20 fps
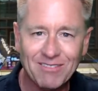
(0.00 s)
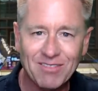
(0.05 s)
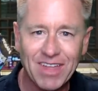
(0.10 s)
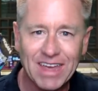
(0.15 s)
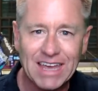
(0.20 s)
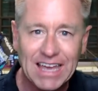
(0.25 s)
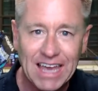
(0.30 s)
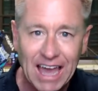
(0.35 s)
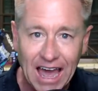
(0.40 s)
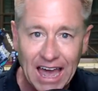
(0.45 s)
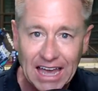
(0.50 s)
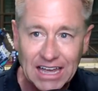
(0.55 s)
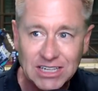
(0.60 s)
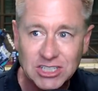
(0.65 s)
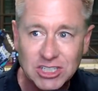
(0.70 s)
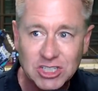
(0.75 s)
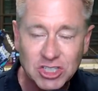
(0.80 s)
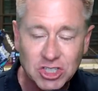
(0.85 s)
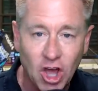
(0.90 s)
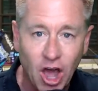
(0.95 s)
I'm like,
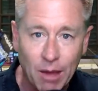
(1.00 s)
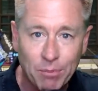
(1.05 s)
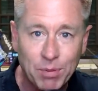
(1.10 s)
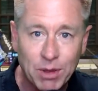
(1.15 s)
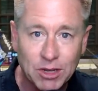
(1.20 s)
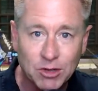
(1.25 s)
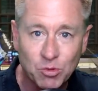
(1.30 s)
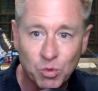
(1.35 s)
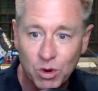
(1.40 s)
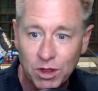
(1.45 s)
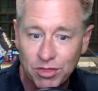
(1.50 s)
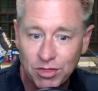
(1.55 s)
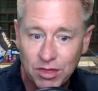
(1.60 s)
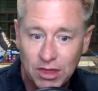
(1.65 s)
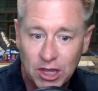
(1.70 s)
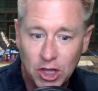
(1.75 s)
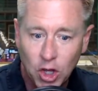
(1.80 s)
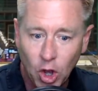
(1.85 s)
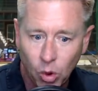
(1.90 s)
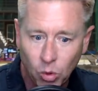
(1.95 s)
guys, stop it with
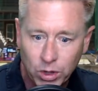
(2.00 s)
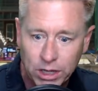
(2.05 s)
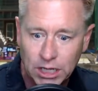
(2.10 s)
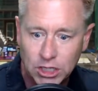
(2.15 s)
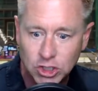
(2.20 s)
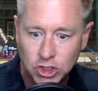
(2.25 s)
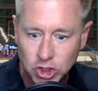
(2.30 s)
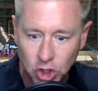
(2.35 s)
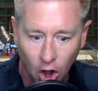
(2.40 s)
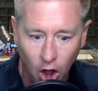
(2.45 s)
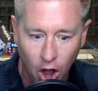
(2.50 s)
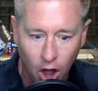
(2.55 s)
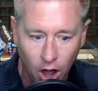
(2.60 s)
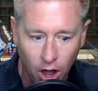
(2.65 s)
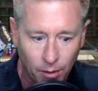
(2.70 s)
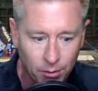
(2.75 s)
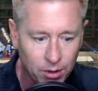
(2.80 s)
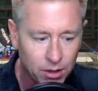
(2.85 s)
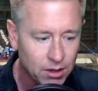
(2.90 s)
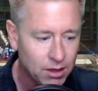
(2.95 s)
the go-get
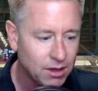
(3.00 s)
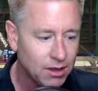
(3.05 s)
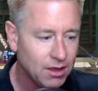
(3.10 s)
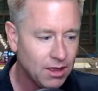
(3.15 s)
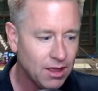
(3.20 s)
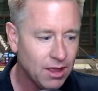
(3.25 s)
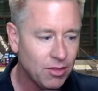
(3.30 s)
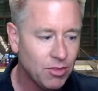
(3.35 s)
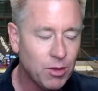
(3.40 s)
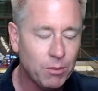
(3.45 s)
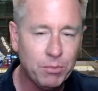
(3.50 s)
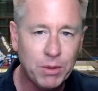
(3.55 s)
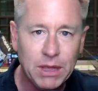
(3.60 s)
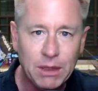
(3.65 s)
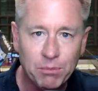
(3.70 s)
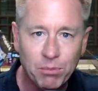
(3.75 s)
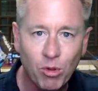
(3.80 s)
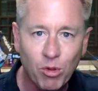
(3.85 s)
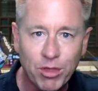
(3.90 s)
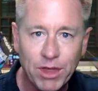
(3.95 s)
job. The
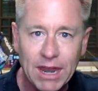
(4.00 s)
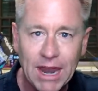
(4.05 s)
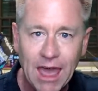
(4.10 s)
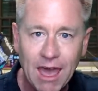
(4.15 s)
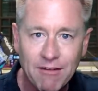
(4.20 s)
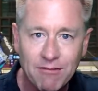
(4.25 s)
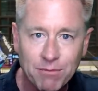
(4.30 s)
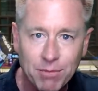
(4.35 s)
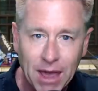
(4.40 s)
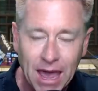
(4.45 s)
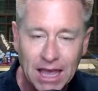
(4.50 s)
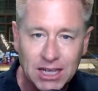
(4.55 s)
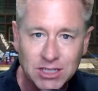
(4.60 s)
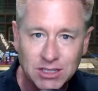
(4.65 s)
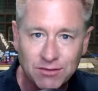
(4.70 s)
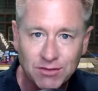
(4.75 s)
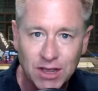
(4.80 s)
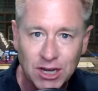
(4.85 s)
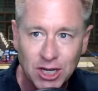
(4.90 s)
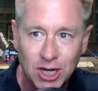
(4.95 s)
people that have
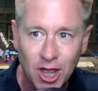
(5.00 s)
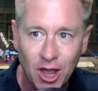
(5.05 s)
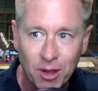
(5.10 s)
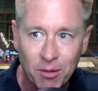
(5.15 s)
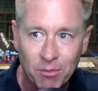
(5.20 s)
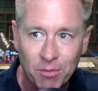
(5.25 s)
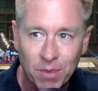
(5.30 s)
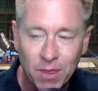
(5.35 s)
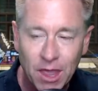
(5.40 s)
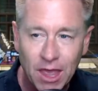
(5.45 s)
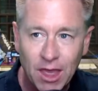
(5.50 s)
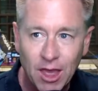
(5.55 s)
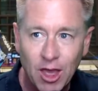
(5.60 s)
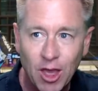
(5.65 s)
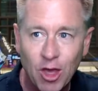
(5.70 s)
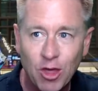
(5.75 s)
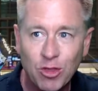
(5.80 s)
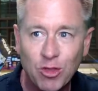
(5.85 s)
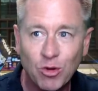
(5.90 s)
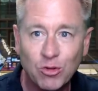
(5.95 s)
passive income,
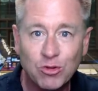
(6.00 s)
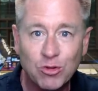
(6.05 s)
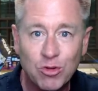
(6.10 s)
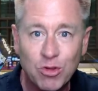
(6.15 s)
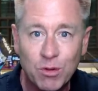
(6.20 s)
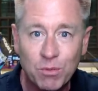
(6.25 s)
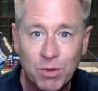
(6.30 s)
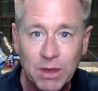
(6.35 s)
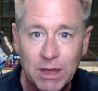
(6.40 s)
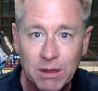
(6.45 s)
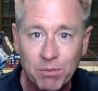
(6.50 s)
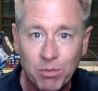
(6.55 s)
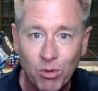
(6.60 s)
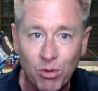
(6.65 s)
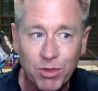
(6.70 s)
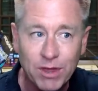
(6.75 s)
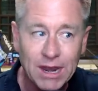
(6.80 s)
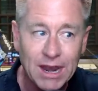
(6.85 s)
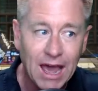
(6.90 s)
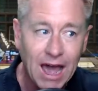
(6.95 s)
those are the
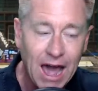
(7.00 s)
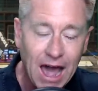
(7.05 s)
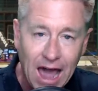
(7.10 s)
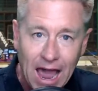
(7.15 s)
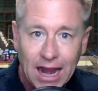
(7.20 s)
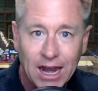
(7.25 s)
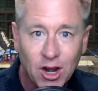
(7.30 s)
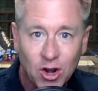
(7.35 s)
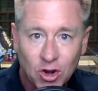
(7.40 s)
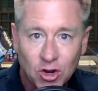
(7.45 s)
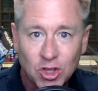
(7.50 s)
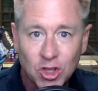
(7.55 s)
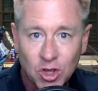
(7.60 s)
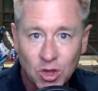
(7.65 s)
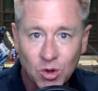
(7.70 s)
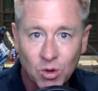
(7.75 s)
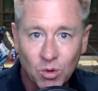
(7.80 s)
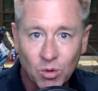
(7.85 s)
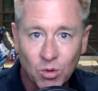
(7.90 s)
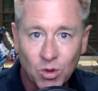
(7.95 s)
people that hire
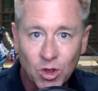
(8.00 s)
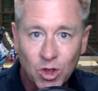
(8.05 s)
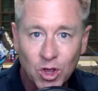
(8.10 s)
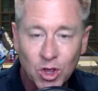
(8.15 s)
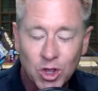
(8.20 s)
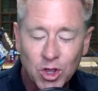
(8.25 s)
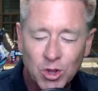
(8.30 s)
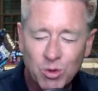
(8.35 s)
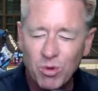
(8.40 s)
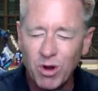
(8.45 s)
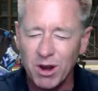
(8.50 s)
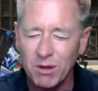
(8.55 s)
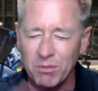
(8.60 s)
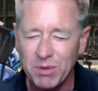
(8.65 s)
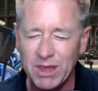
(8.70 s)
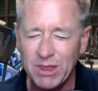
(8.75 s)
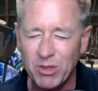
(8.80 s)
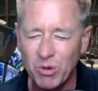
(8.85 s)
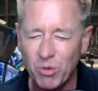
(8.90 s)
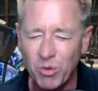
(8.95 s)
you. You want to
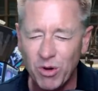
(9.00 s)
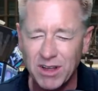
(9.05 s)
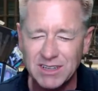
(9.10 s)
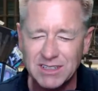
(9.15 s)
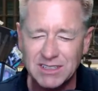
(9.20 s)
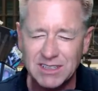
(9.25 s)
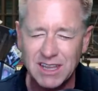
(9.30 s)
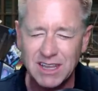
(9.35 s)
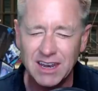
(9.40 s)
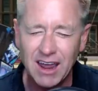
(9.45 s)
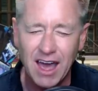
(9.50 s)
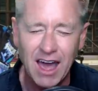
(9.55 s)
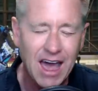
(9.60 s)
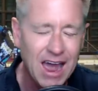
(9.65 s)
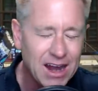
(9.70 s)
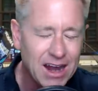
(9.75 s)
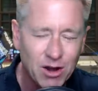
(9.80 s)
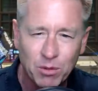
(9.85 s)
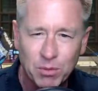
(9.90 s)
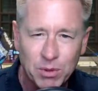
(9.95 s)
be the ones that
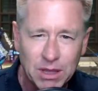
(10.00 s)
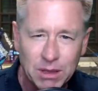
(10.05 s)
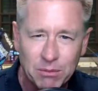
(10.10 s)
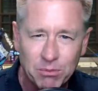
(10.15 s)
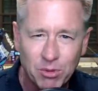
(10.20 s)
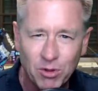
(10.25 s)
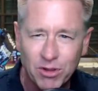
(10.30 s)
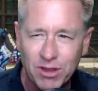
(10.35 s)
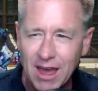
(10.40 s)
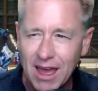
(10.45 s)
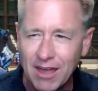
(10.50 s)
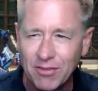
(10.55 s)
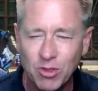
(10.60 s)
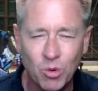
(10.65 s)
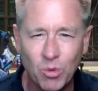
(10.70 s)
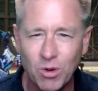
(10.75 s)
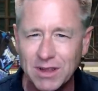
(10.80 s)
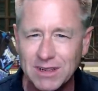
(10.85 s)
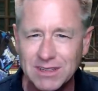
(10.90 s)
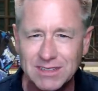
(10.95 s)
hire people, not
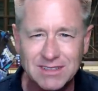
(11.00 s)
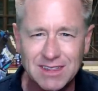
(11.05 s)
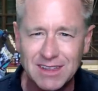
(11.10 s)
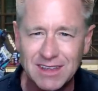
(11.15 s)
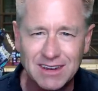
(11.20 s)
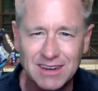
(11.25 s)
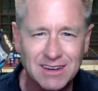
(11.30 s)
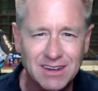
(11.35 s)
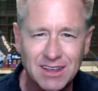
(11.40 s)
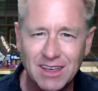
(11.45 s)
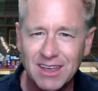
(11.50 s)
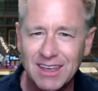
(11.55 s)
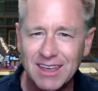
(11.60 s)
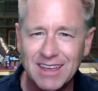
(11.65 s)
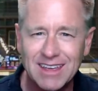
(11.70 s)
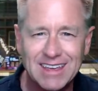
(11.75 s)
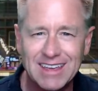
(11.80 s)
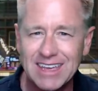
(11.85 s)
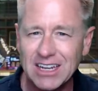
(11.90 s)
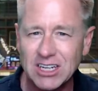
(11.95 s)
the ones that
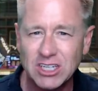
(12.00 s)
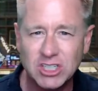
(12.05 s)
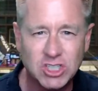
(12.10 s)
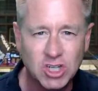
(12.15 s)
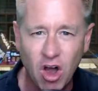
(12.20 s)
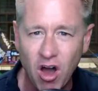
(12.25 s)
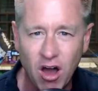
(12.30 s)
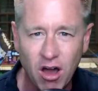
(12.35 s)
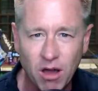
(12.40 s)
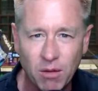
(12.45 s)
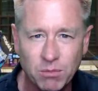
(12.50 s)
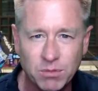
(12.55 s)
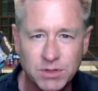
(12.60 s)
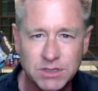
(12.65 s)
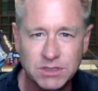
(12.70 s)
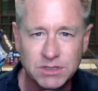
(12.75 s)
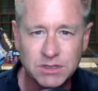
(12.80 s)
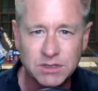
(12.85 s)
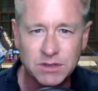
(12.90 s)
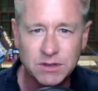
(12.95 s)
get
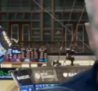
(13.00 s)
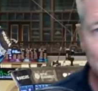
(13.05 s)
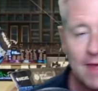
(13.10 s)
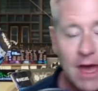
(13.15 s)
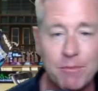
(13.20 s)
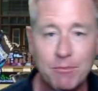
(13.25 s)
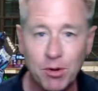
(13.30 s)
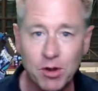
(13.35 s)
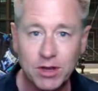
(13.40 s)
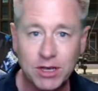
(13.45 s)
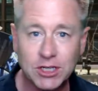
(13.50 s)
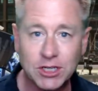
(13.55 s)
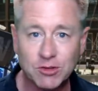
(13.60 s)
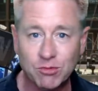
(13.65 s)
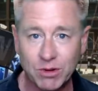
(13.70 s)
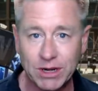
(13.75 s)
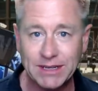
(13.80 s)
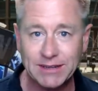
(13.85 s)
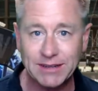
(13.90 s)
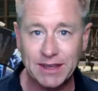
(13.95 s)
jobs. And that book
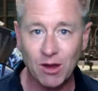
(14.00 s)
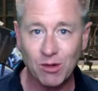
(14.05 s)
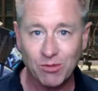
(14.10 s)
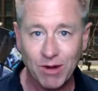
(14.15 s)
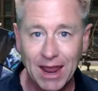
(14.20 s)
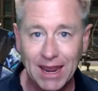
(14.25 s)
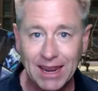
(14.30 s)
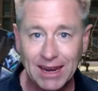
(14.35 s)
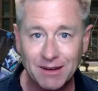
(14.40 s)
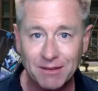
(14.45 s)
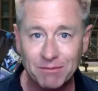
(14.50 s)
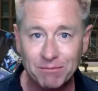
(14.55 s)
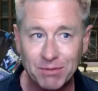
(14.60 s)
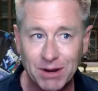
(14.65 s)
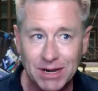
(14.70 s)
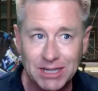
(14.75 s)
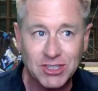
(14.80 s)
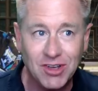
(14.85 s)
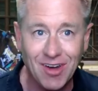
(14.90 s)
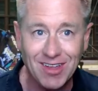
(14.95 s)
is retail, right?
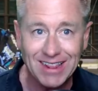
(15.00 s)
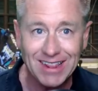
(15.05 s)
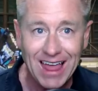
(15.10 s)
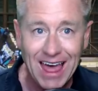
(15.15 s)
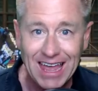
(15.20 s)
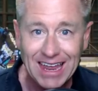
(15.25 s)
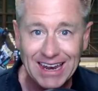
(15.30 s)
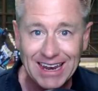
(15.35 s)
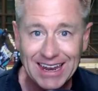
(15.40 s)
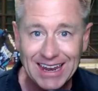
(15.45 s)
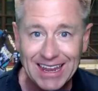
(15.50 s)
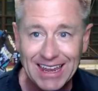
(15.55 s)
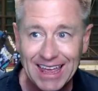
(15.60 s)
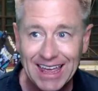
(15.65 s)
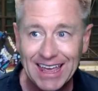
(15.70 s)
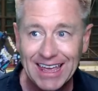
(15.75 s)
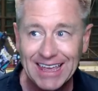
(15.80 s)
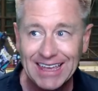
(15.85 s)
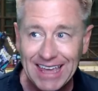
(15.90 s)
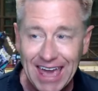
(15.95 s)
But it's online.
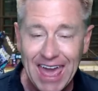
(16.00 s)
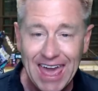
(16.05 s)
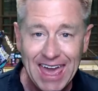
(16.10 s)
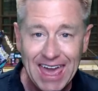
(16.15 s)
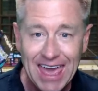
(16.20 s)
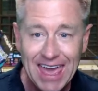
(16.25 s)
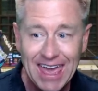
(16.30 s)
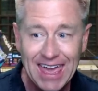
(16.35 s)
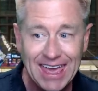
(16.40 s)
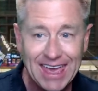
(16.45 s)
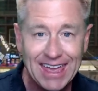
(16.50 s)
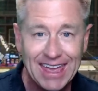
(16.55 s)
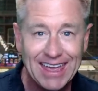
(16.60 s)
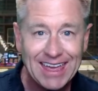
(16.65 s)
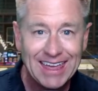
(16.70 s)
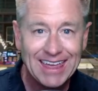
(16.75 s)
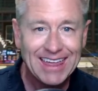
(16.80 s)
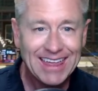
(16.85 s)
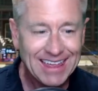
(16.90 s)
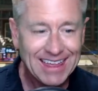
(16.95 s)
Yay!
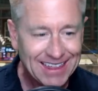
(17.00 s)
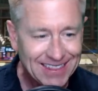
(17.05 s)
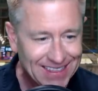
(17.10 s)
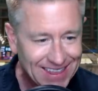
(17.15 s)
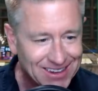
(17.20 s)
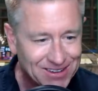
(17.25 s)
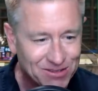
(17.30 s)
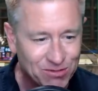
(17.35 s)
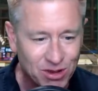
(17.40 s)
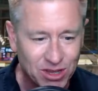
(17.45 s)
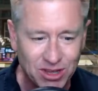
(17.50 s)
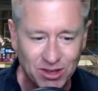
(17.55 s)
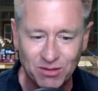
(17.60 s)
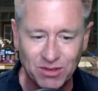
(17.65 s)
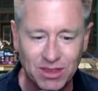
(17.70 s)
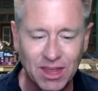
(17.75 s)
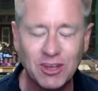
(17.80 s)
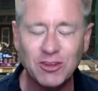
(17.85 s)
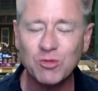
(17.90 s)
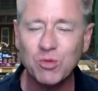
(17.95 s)
That's what
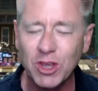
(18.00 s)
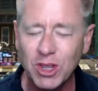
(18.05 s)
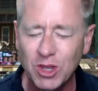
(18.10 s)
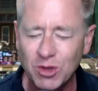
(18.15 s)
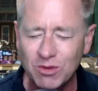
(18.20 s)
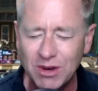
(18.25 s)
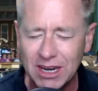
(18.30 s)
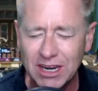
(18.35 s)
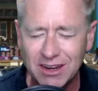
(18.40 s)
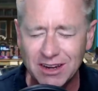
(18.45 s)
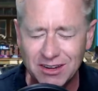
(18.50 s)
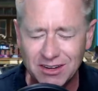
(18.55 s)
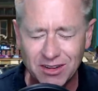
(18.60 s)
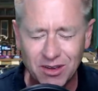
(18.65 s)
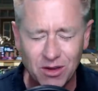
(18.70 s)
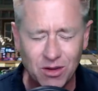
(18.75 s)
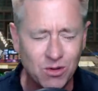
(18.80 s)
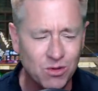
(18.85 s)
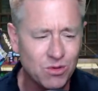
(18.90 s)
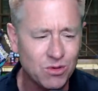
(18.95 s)
you, that's what you need to
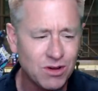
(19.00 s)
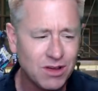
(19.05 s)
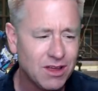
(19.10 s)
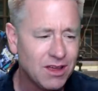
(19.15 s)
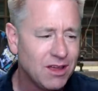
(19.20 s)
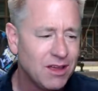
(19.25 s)
do.